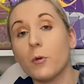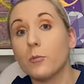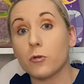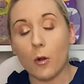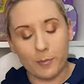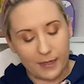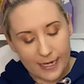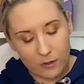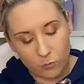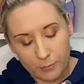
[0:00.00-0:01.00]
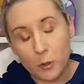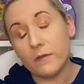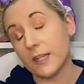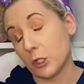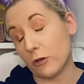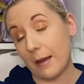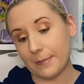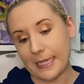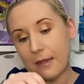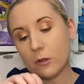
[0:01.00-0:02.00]
but properly move the
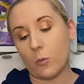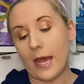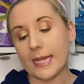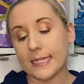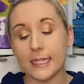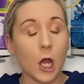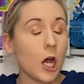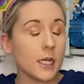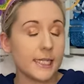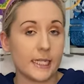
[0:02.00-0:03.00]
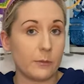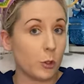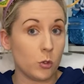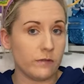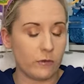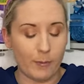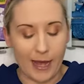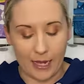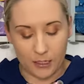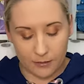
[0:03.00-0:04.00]
straps out the way because it's hiding the beautiful
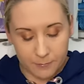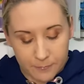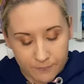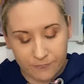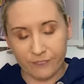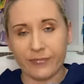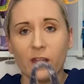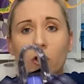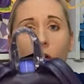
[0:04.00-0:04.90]
back. Look